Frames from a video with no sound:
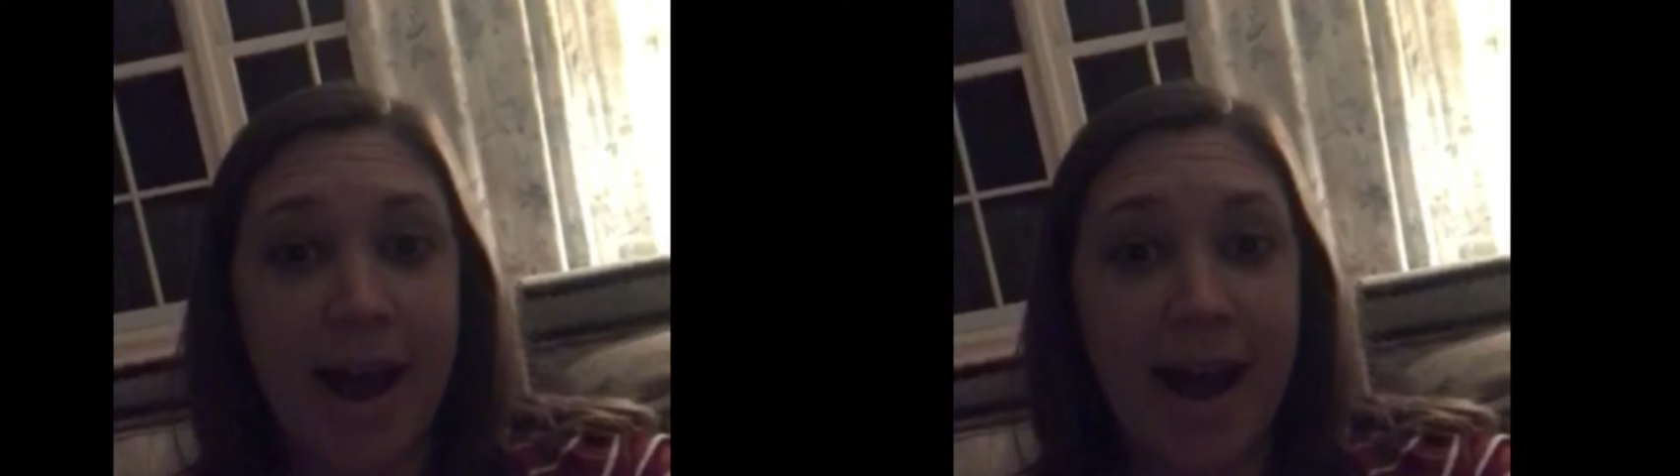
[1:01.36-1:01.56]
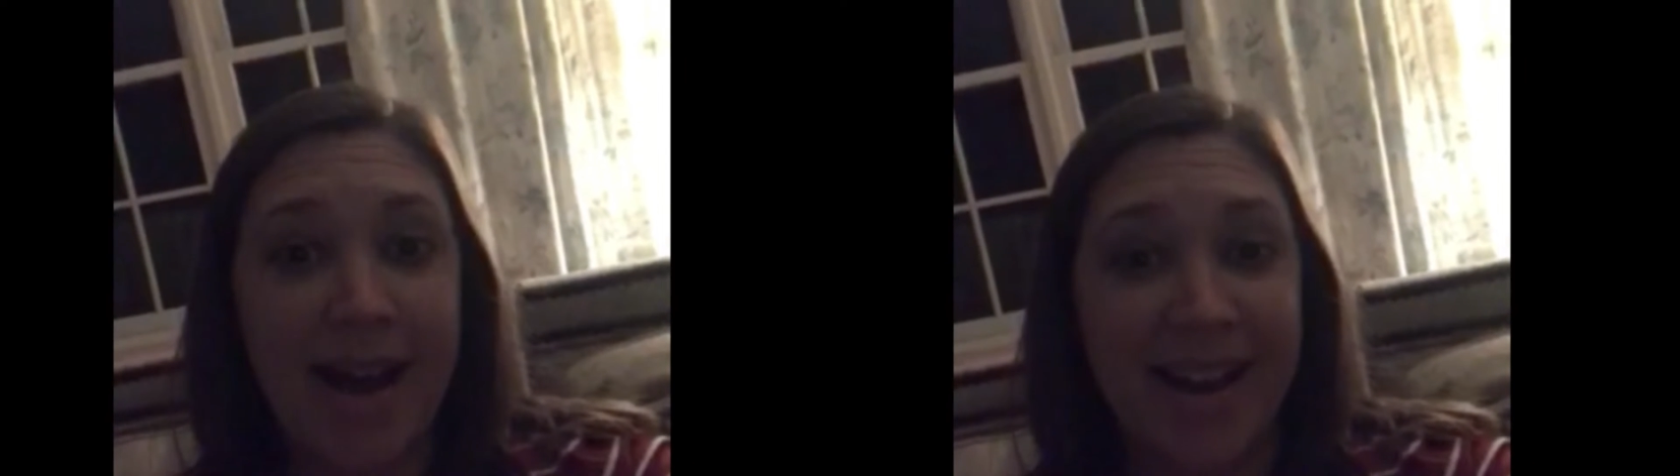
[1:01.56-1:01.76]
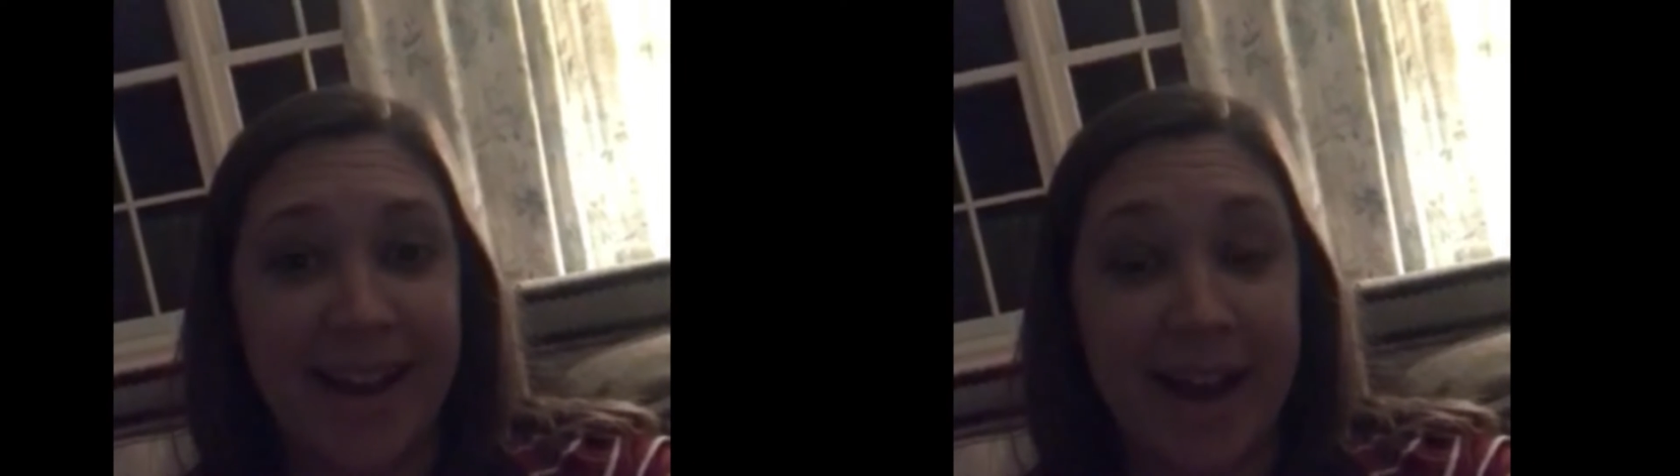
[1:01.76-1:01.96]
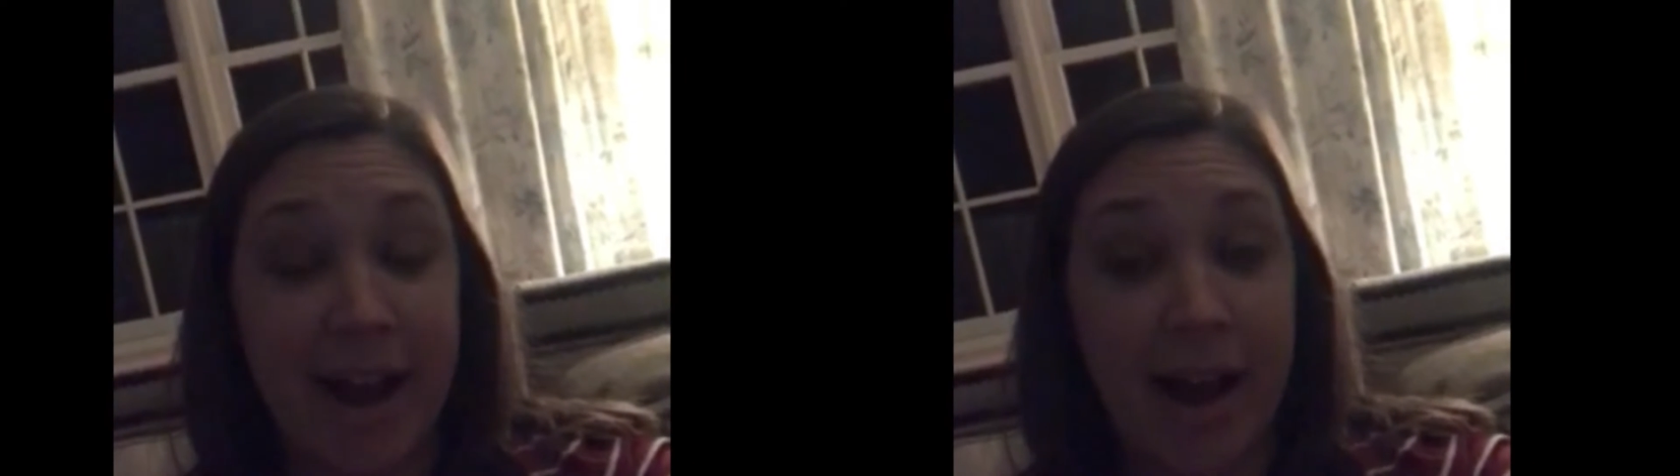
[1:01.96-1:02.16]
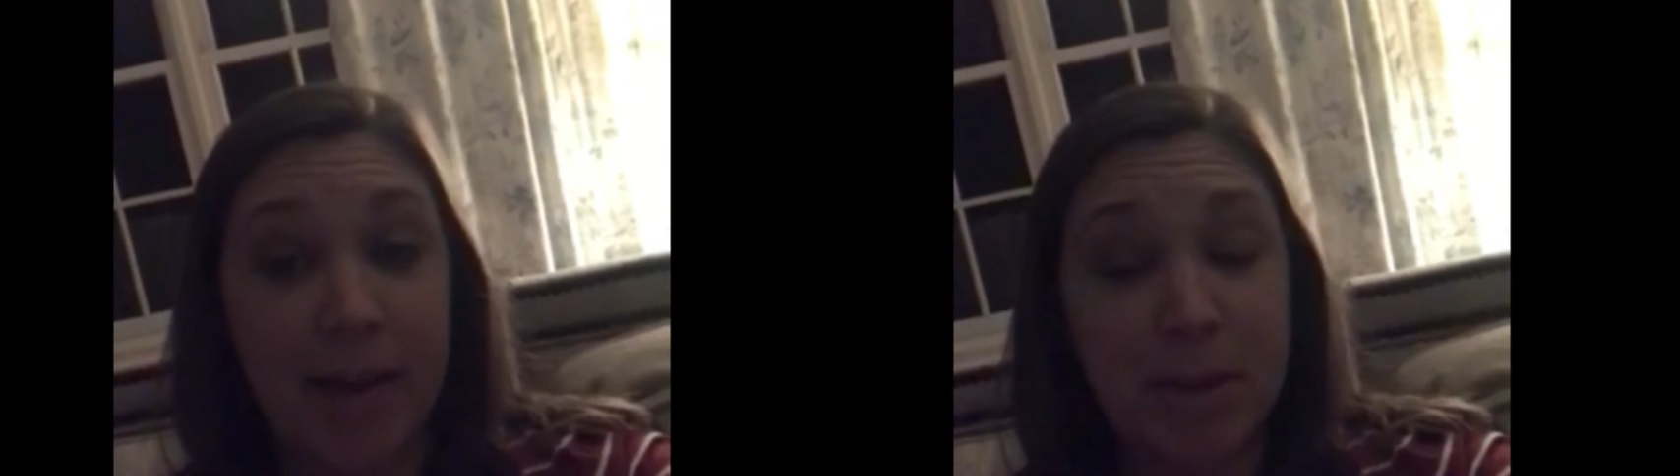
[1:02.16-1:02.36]
Hi,
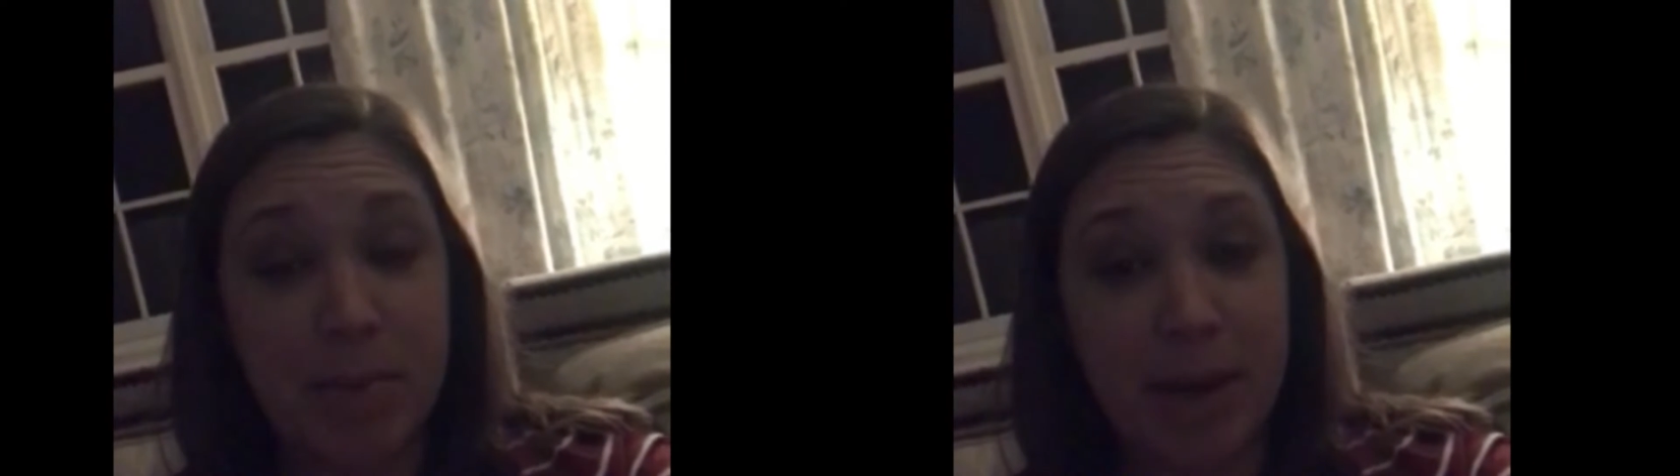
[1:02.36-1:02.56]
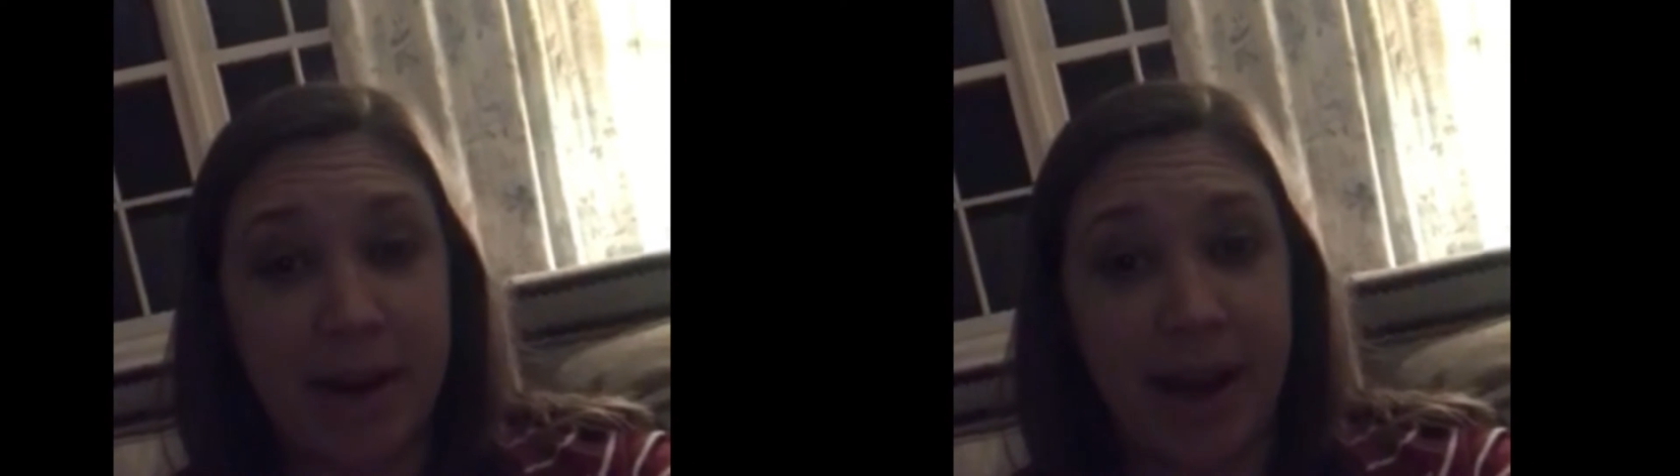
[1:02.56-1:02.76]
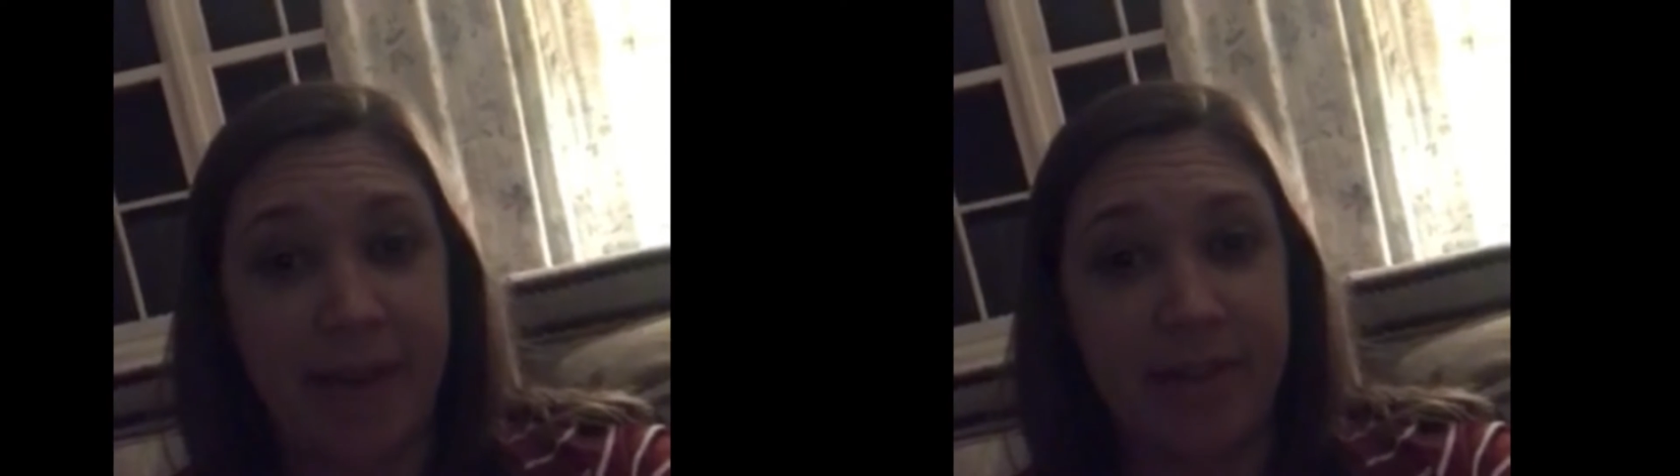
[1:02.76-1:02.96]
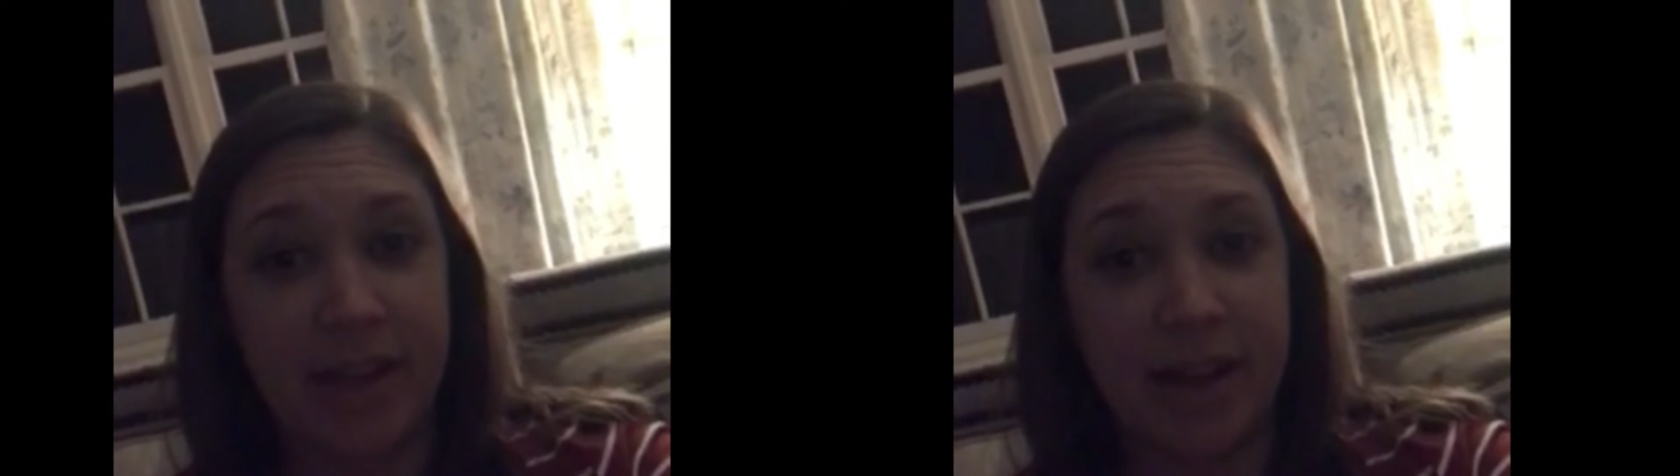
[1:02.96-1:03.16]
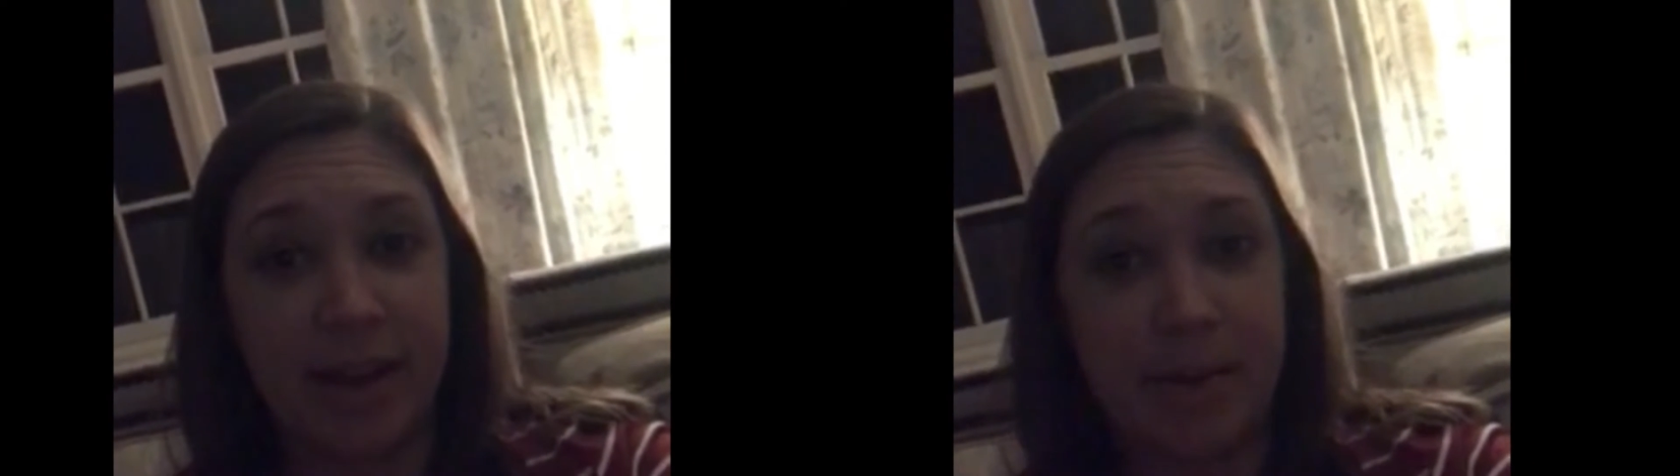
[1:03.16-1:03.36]
I'm a parent
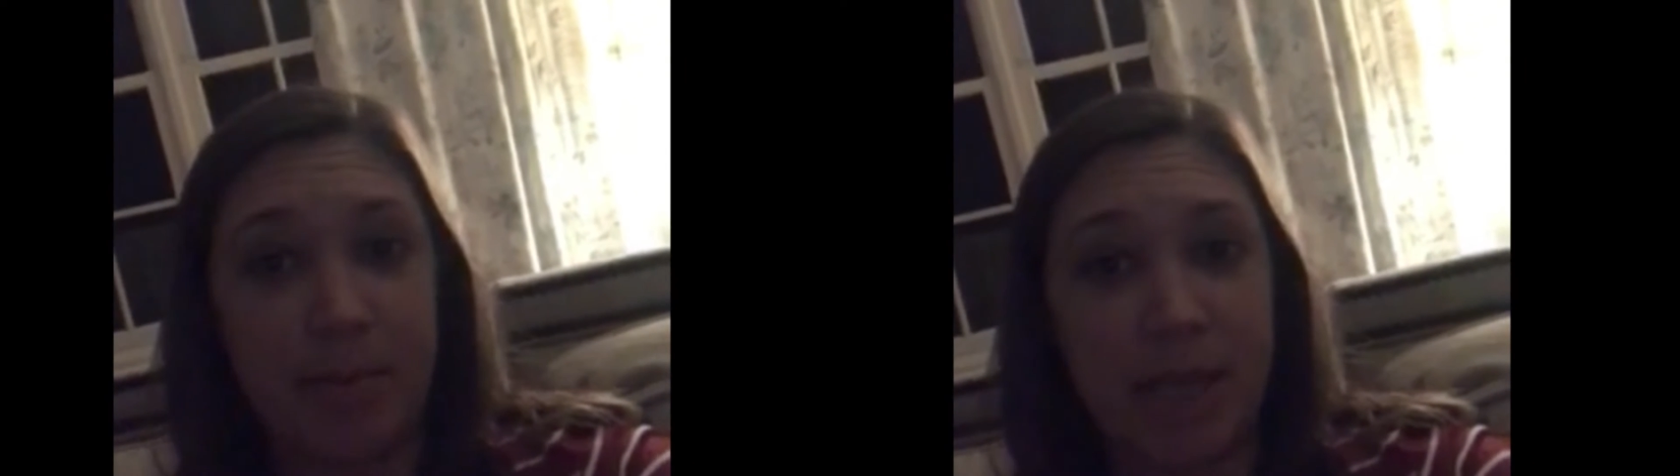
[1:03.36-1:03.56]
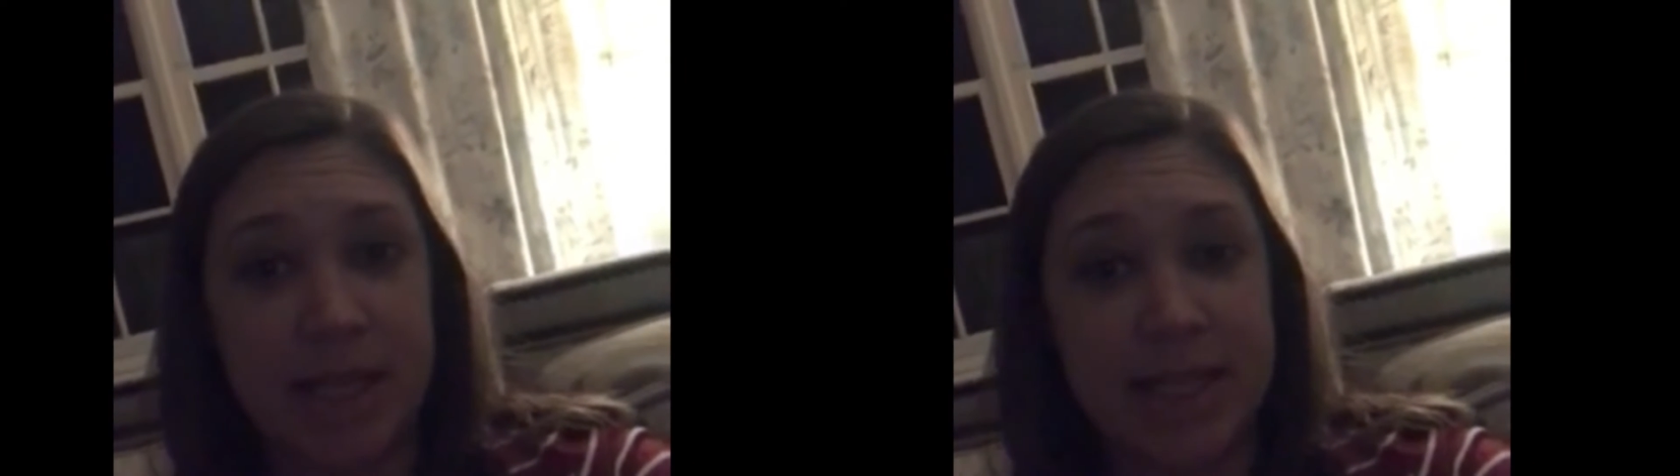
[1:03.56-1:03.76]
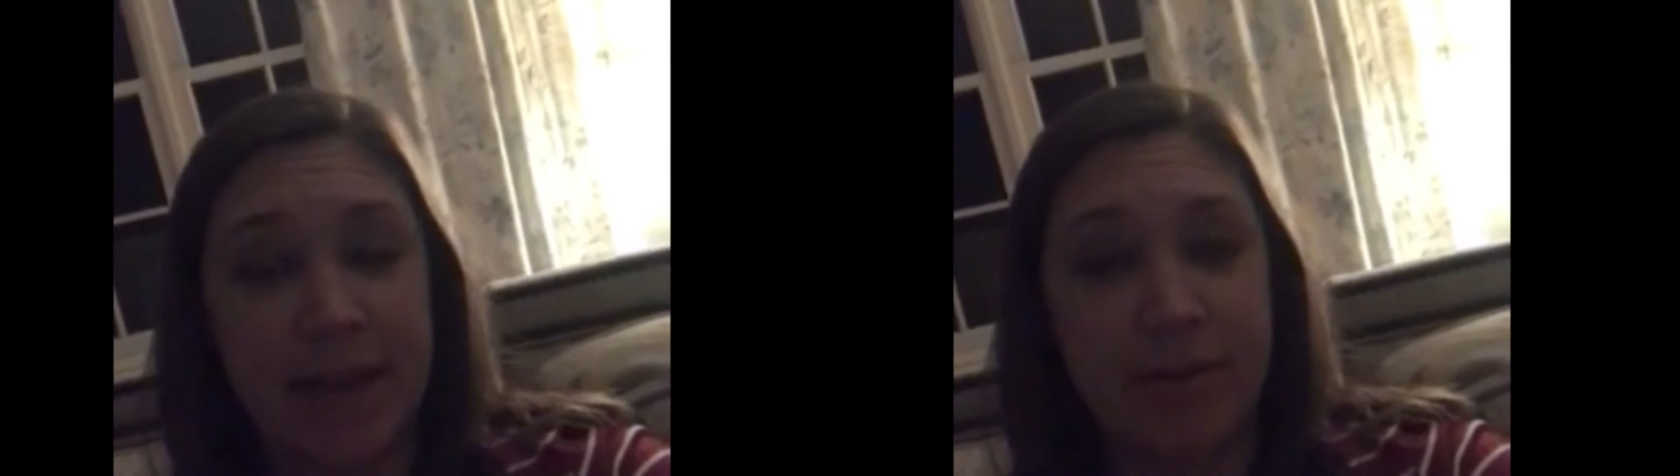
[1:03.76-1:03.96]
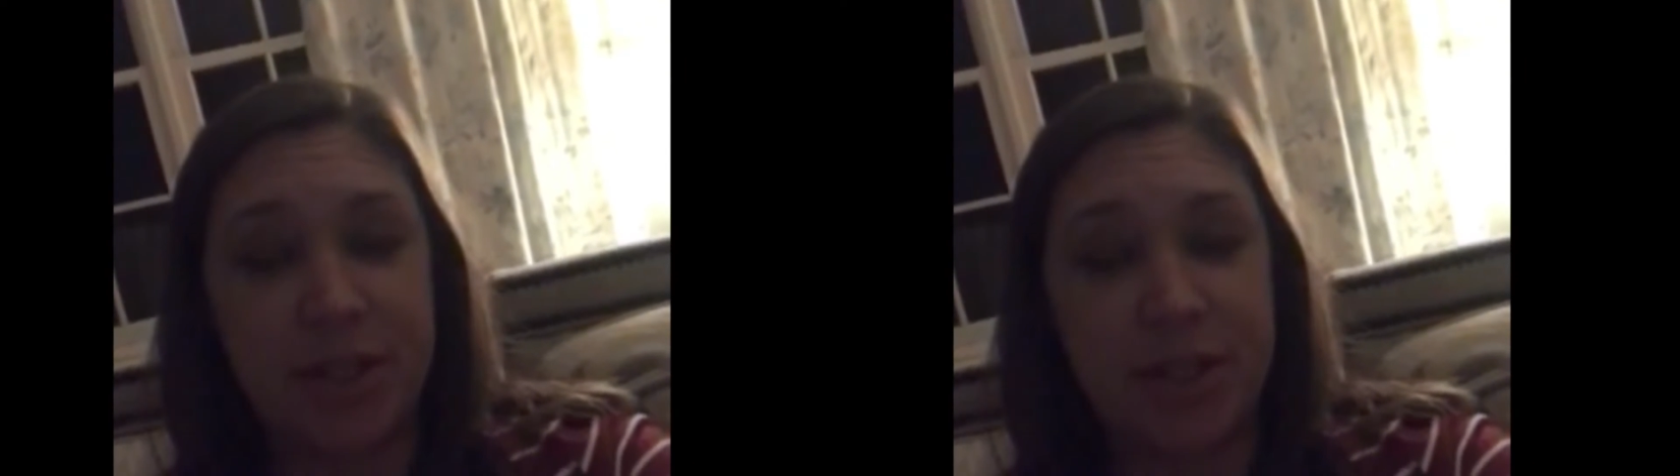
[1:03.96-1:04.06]
advocate because I